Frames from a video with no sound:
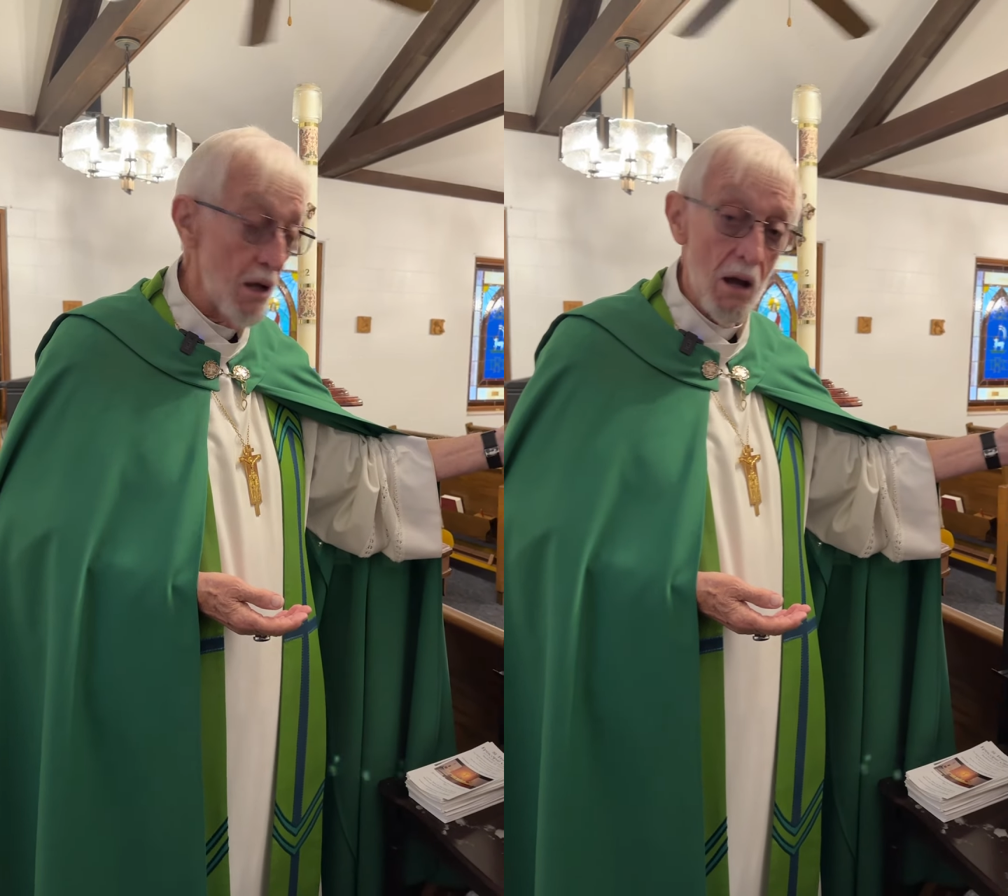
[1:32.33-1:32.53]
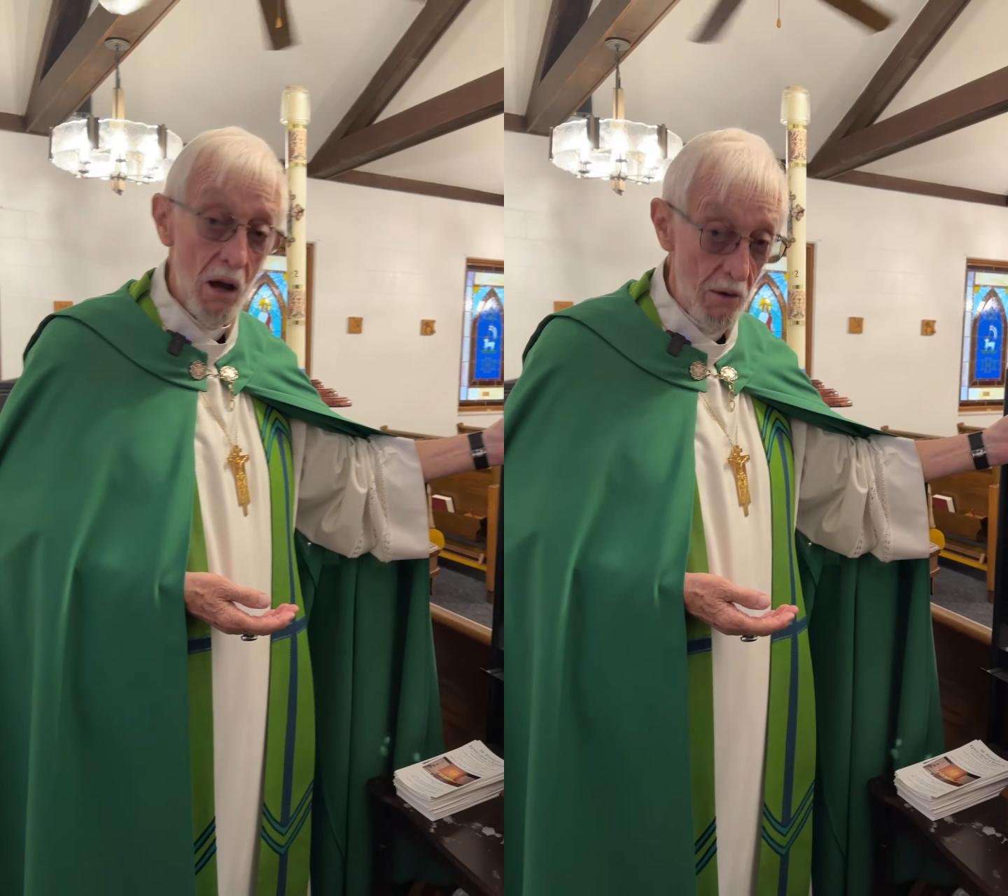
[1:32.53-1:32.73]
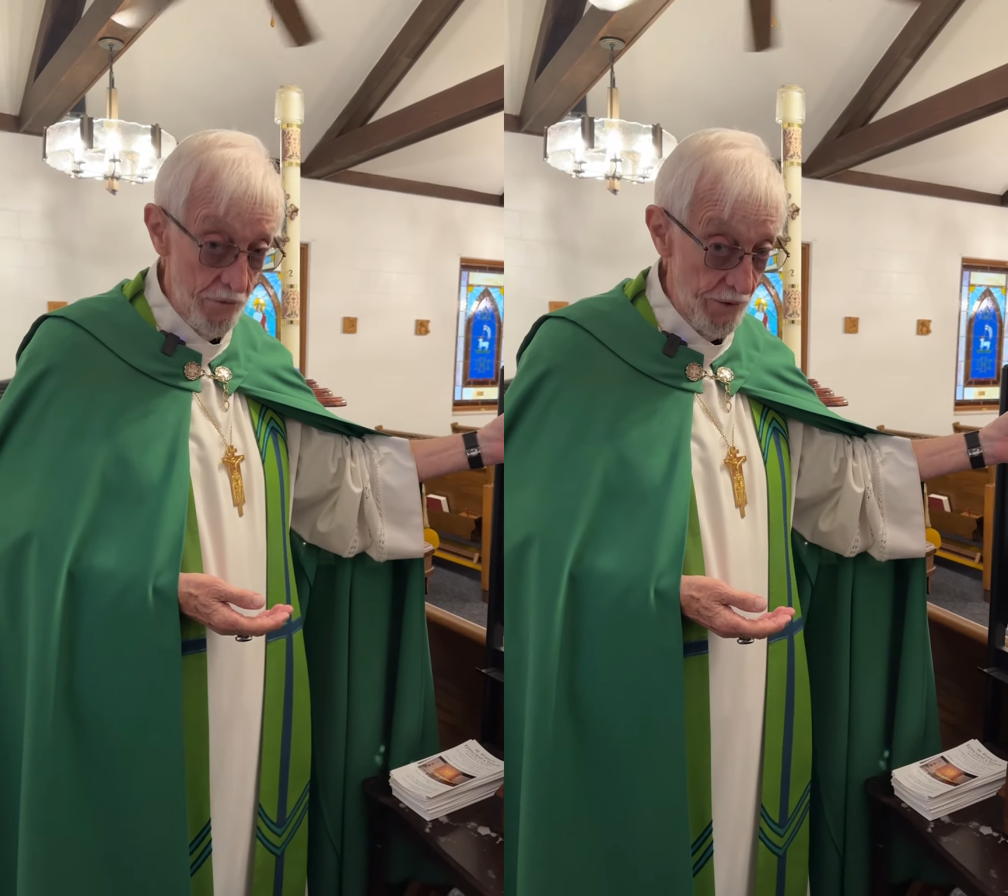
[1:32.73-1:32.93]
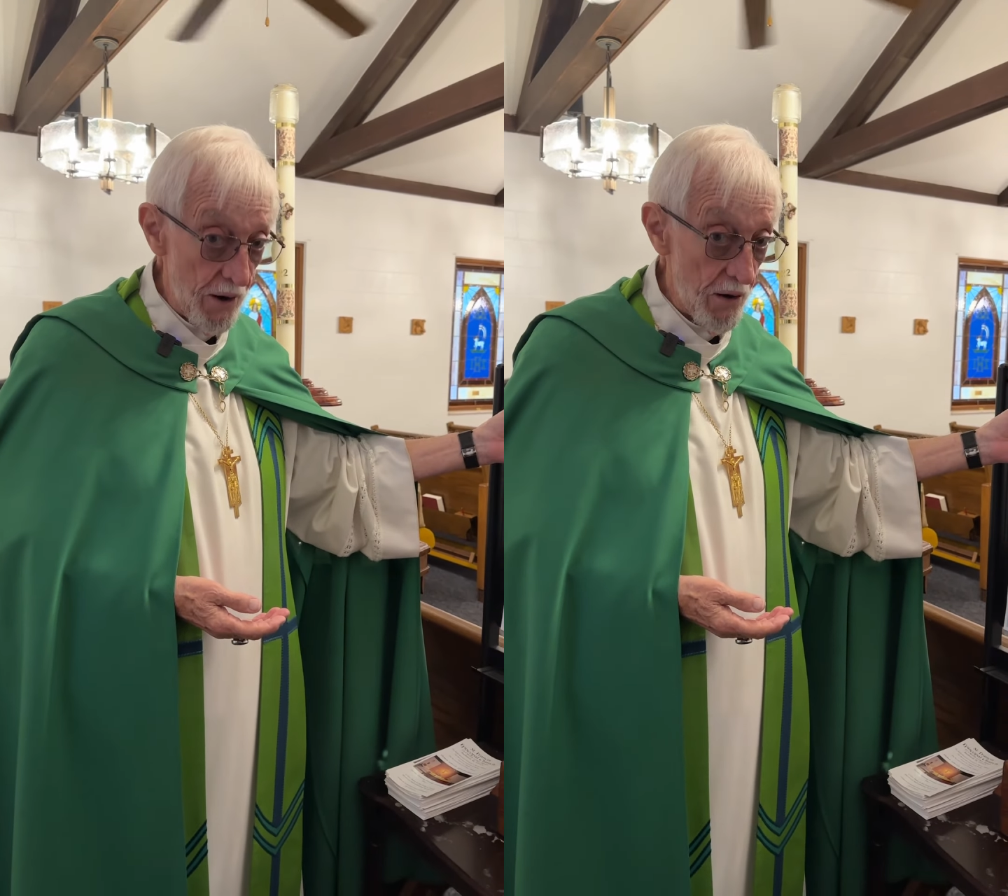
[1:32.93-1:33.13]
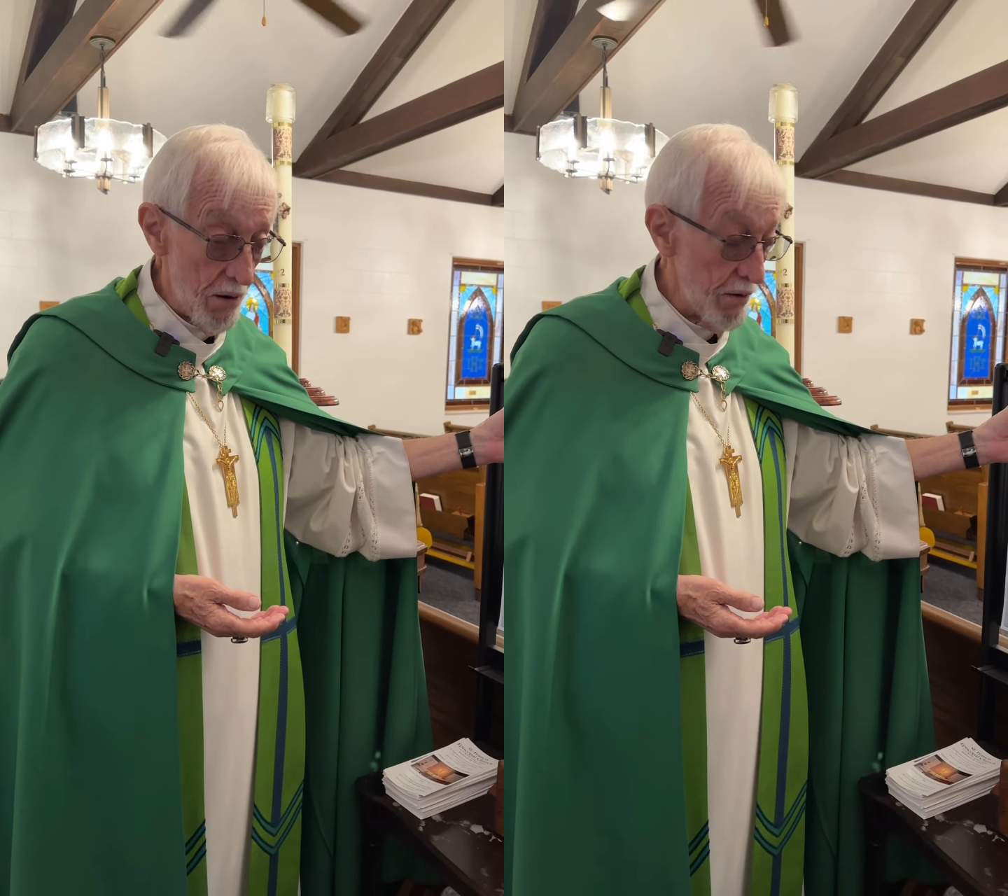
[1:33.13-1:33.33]
a
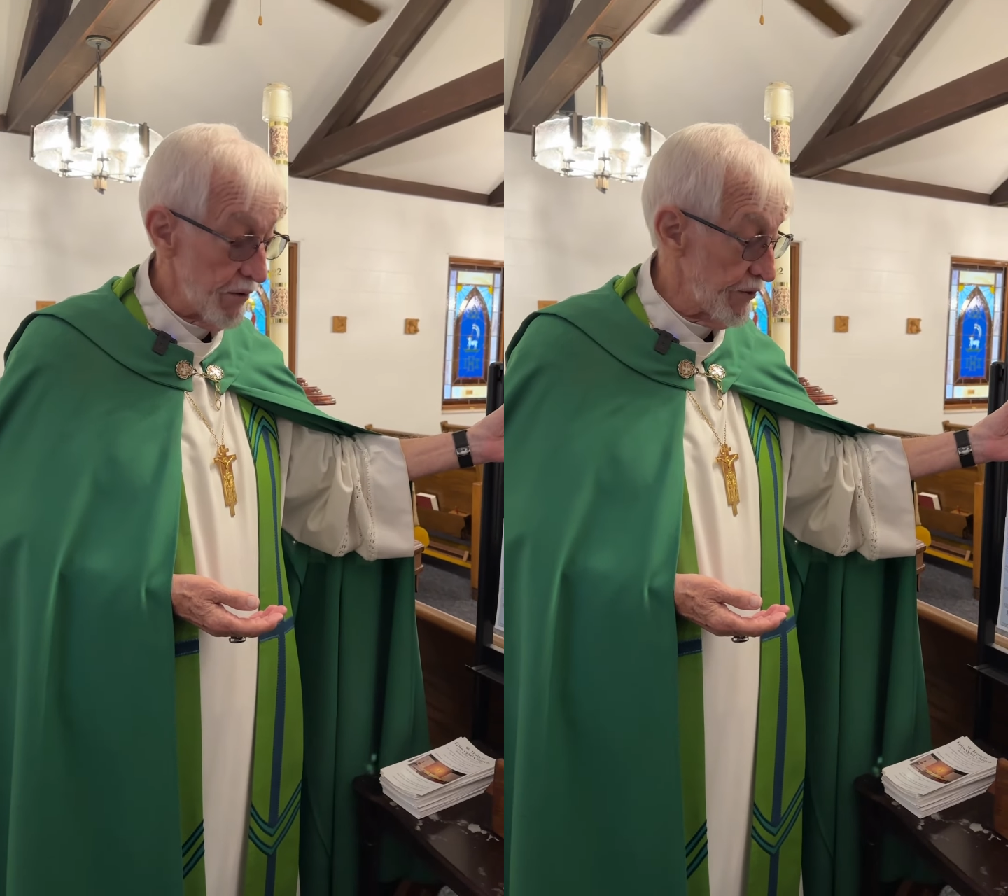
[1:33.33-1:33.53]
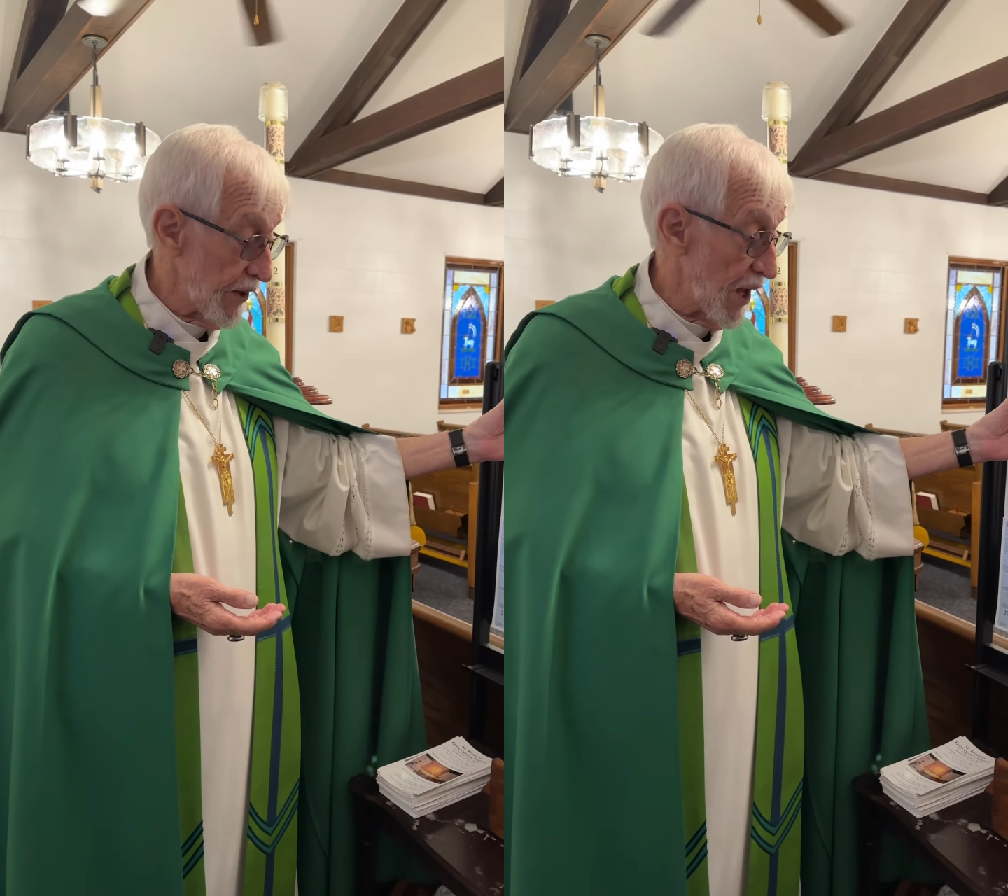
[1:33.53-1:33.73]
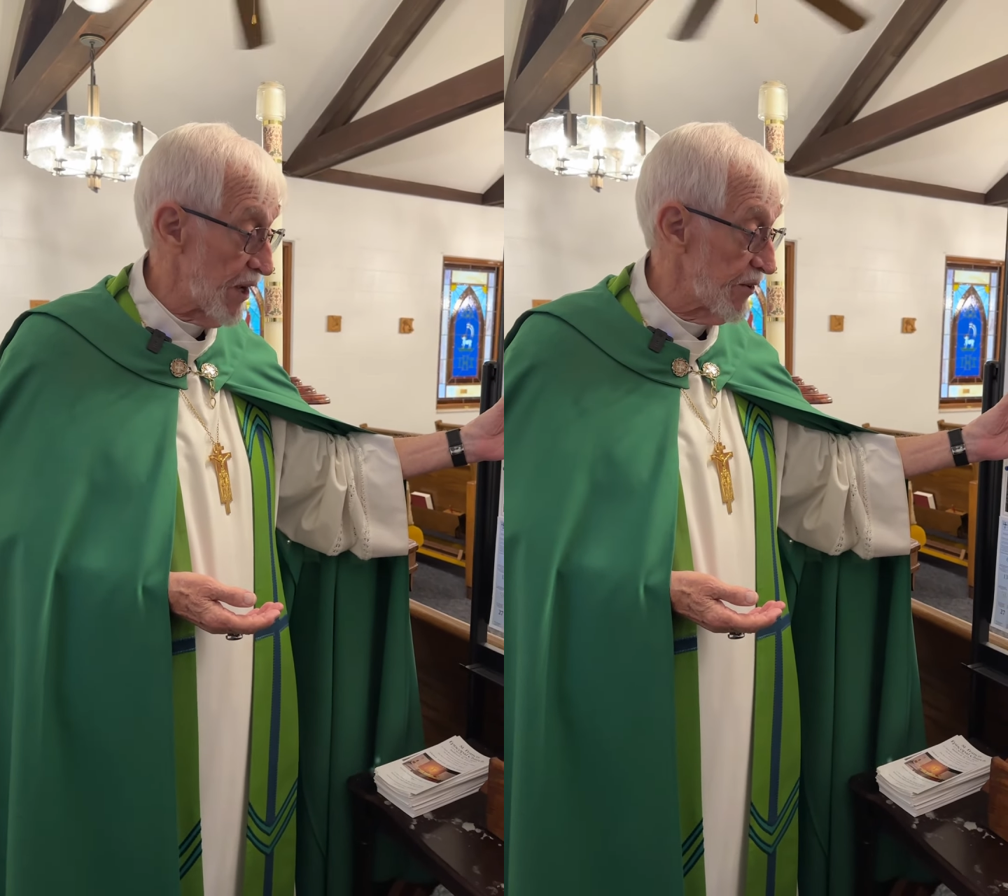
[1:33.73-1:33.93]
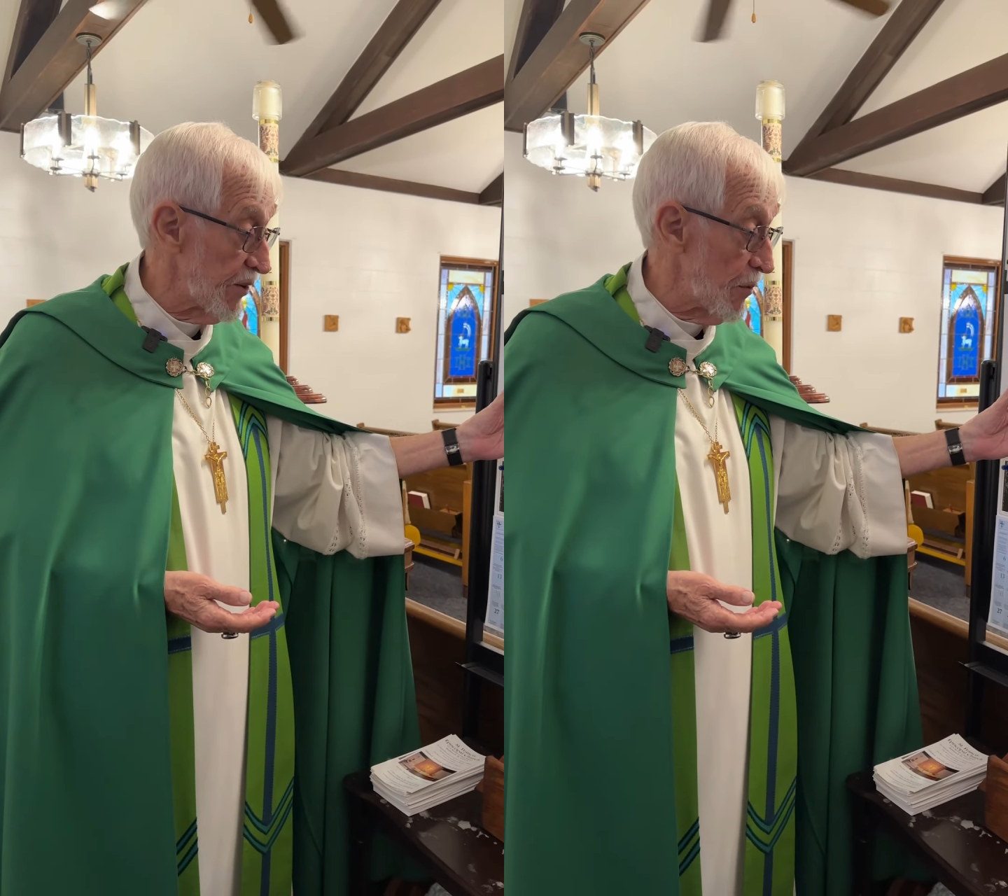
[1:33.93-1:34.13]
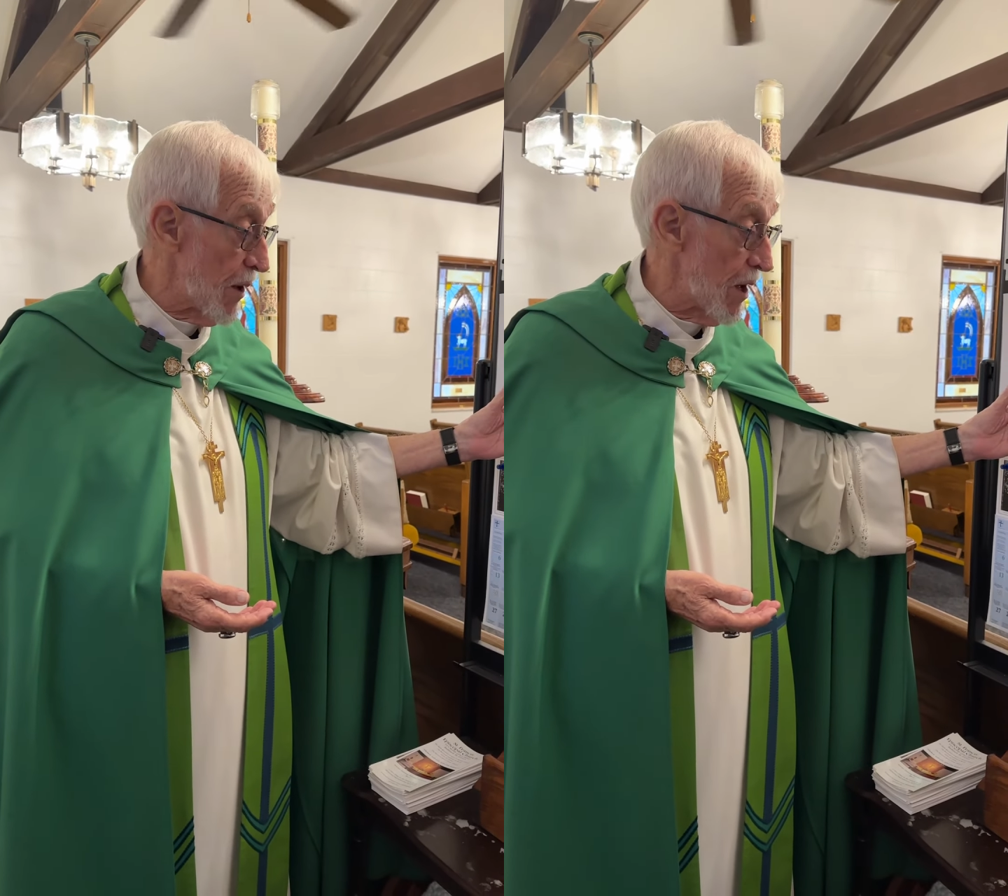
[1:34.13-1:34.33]
fair sized
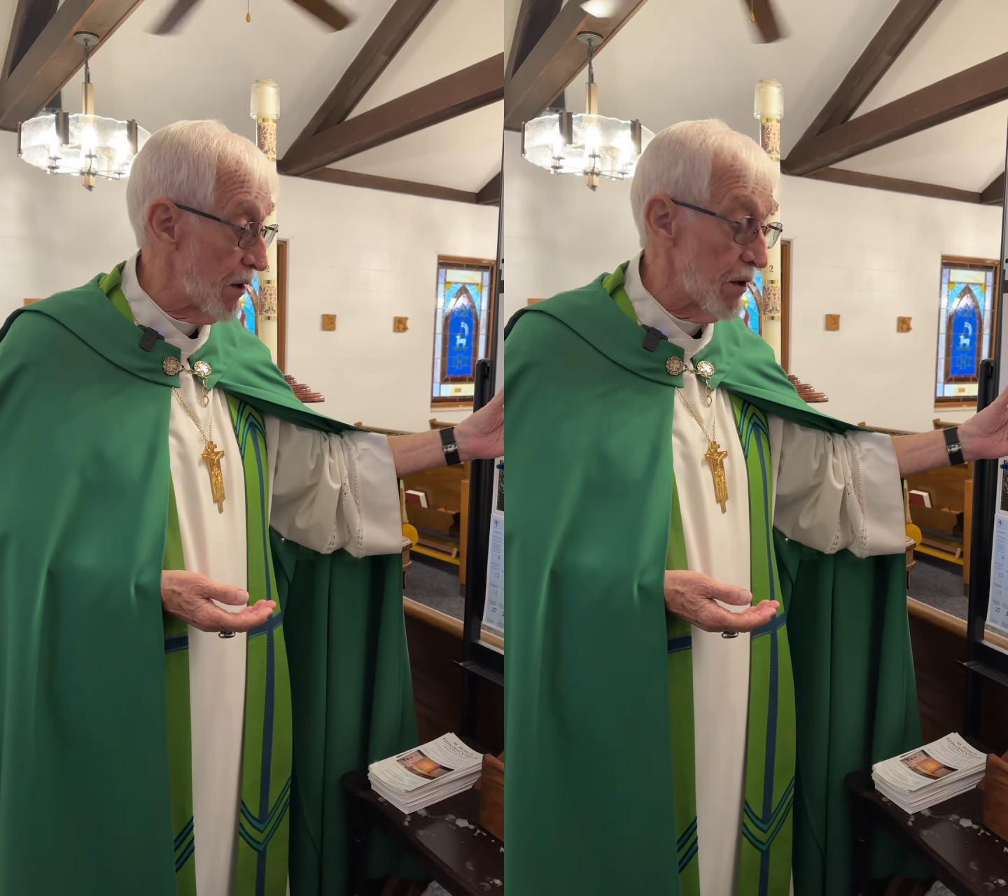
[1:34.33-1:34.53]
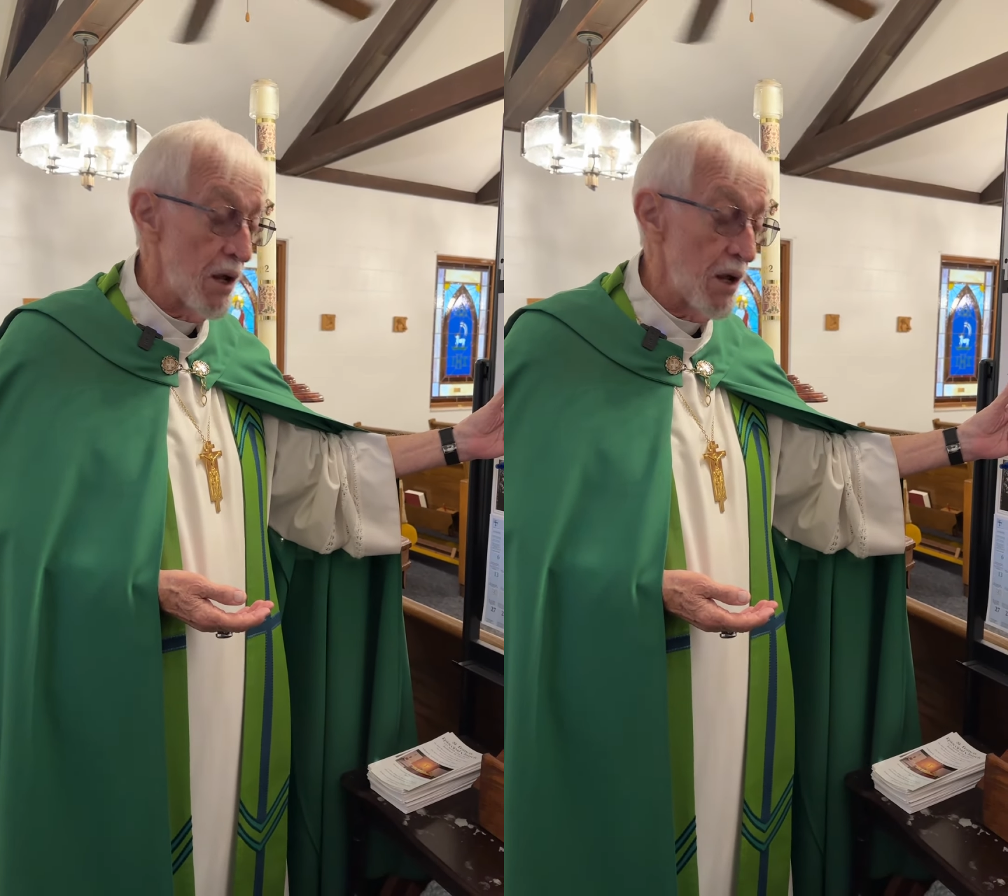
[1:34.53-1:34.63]
amount,